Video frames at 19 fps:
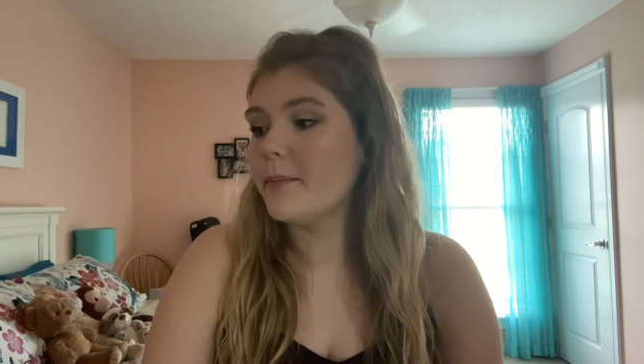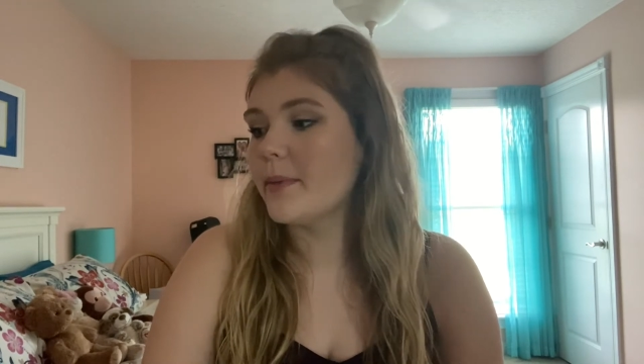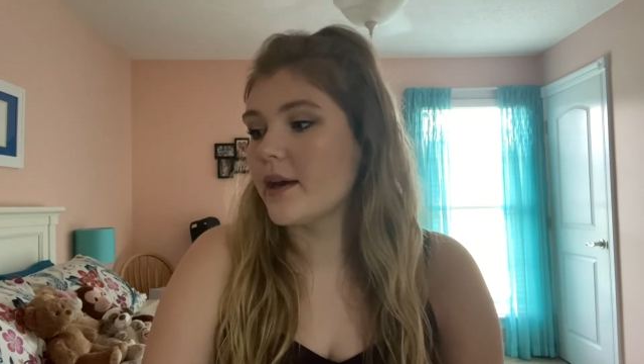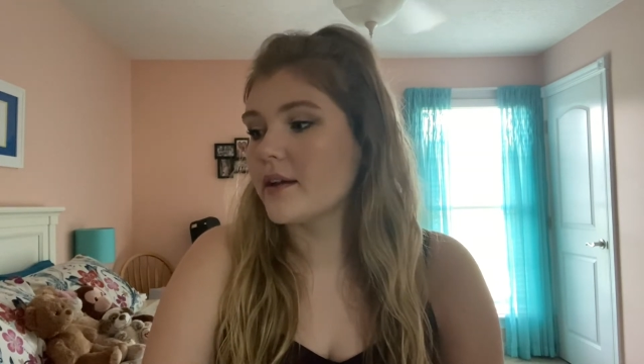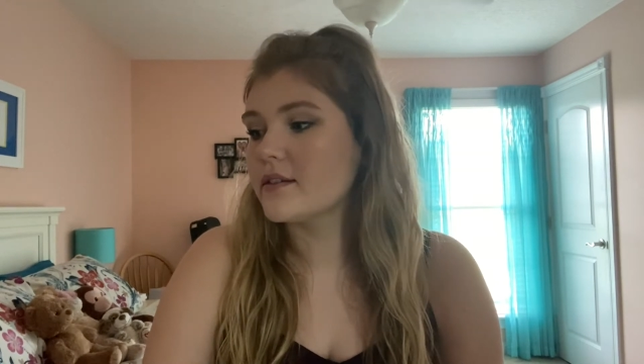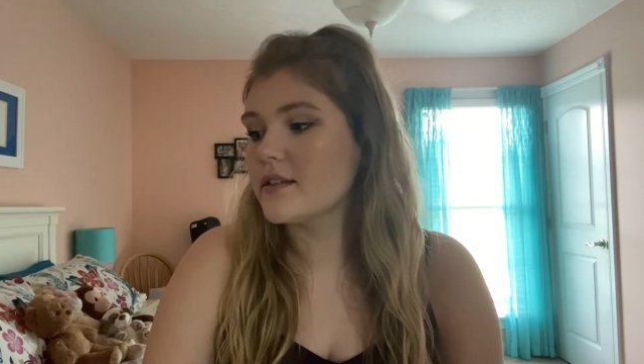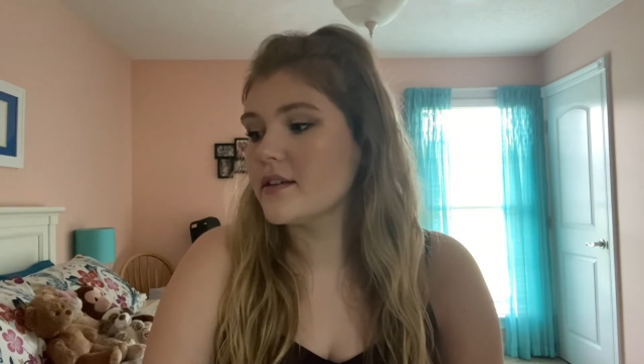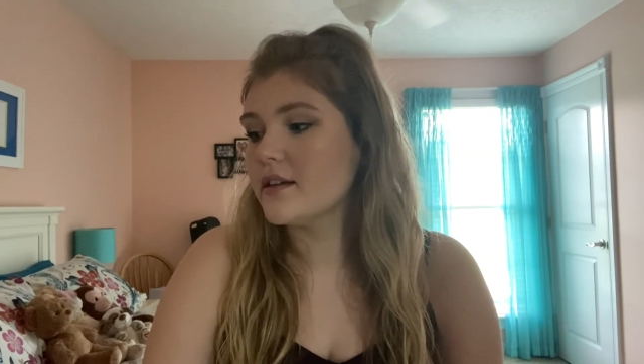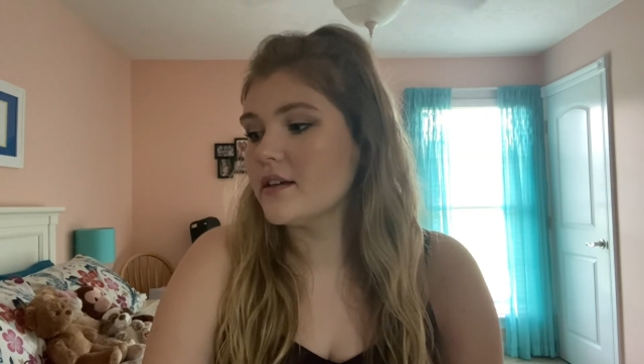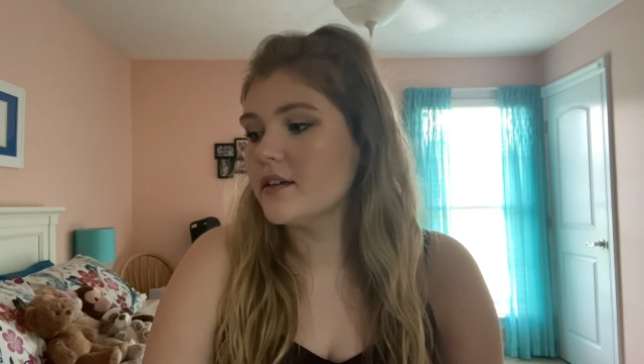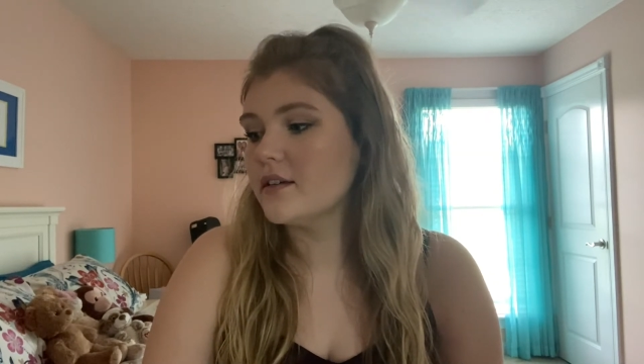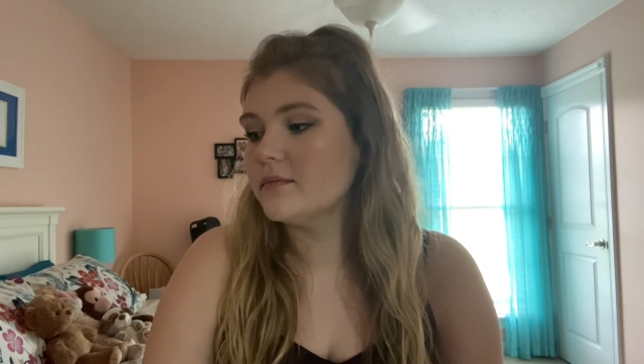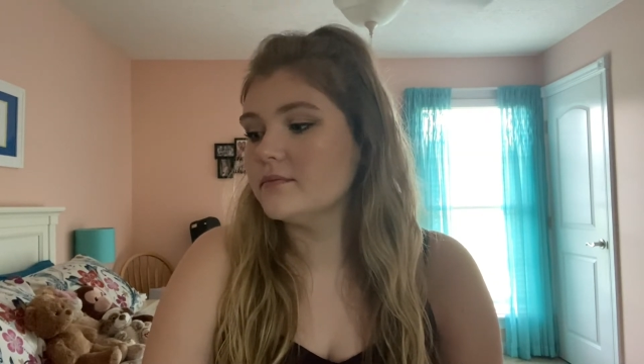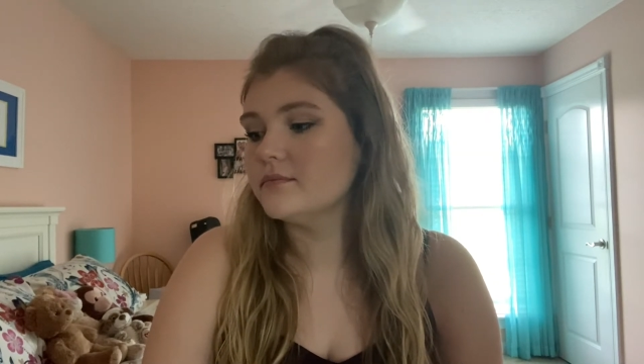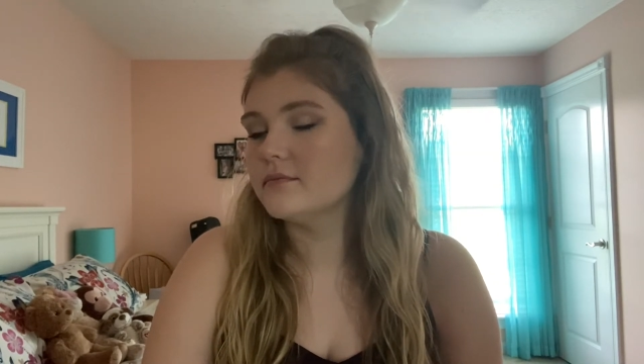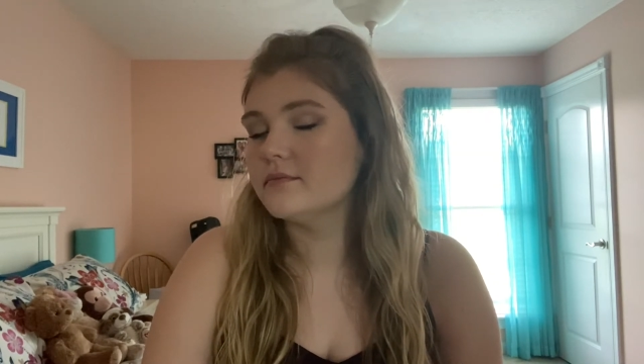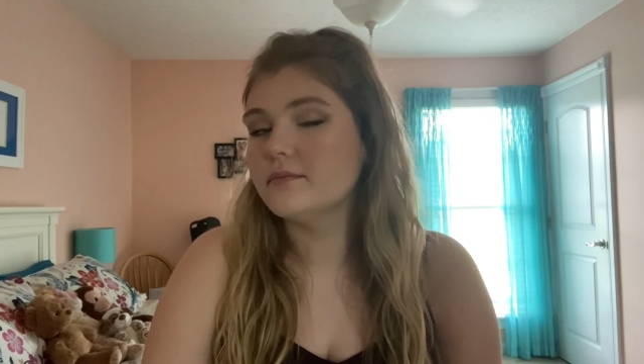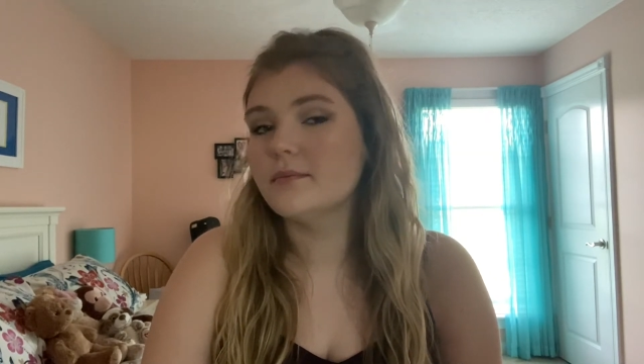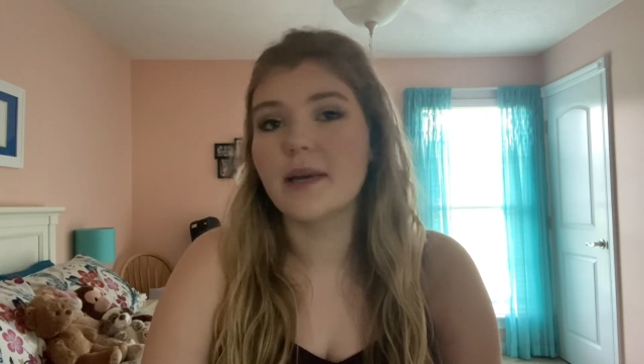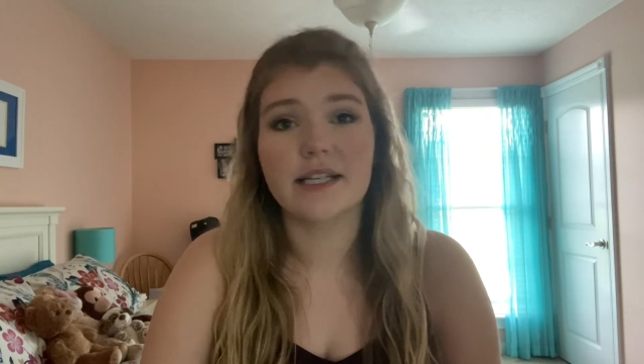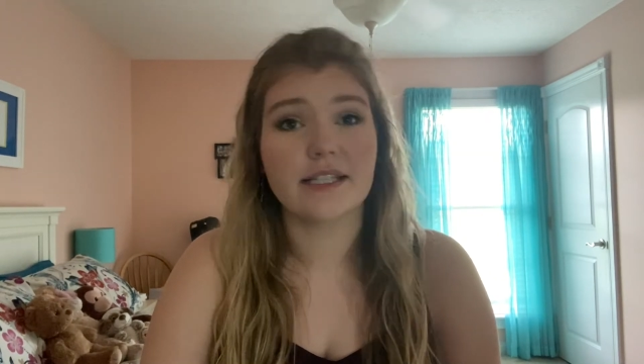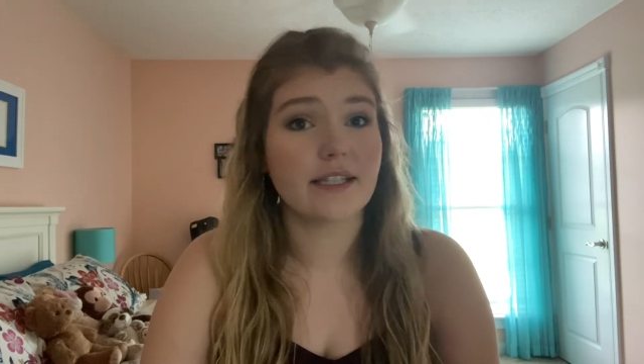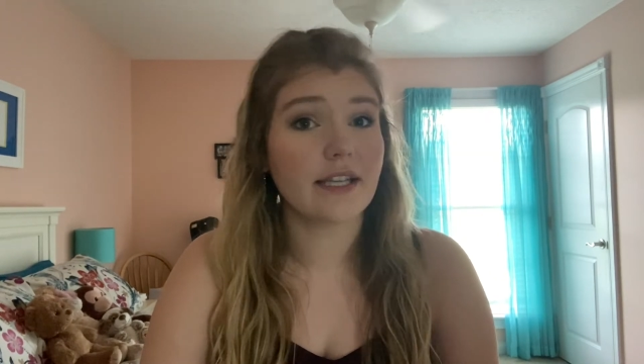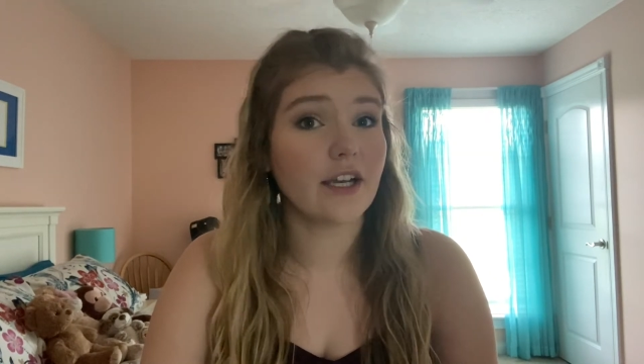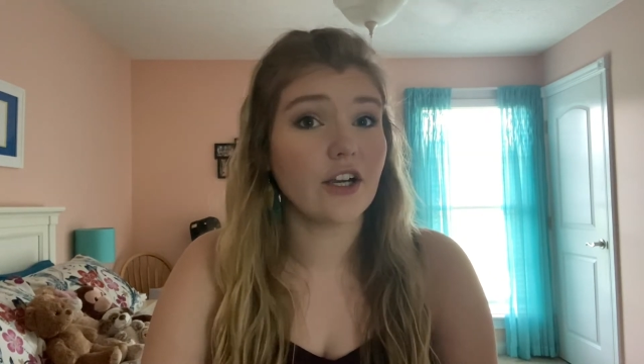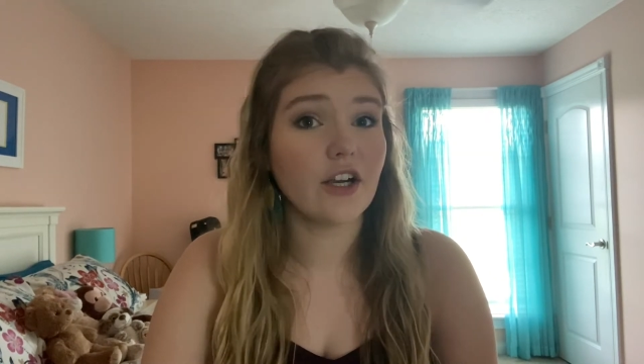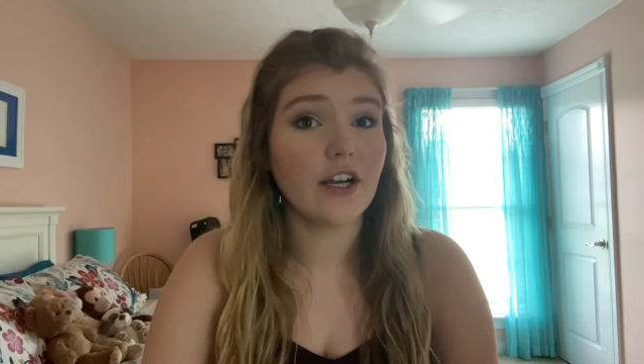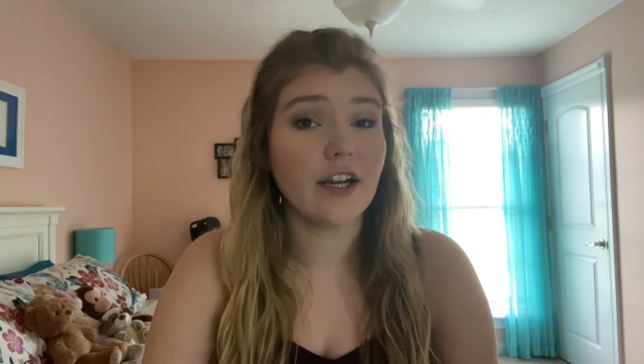Buxom
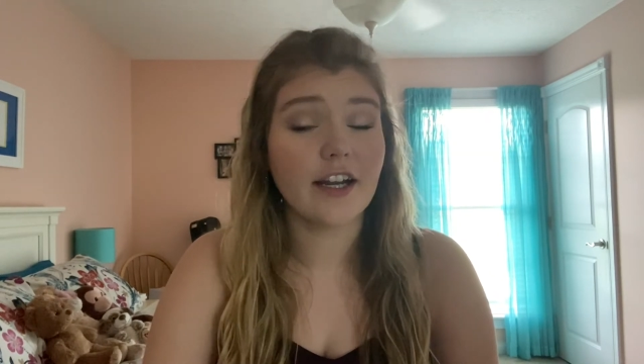mascara,